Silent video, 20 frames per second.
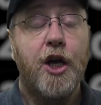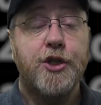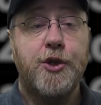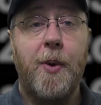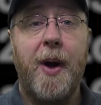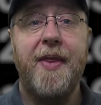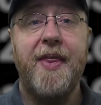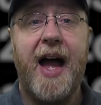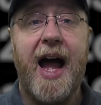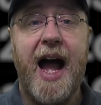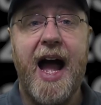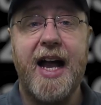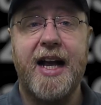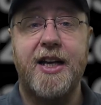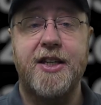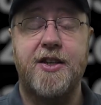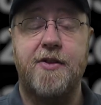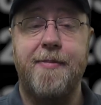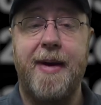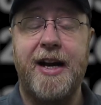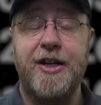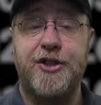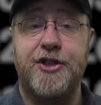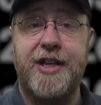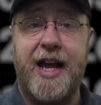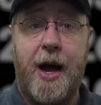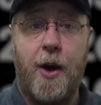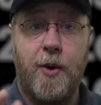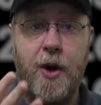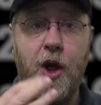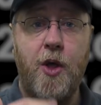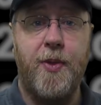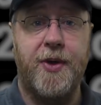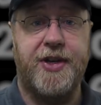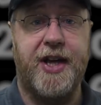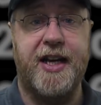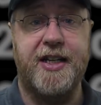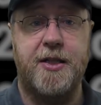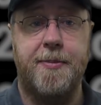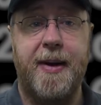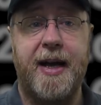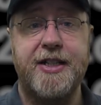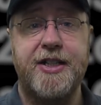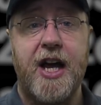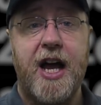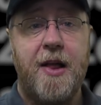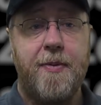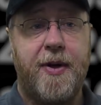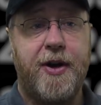So when the hackers have managed to download the database,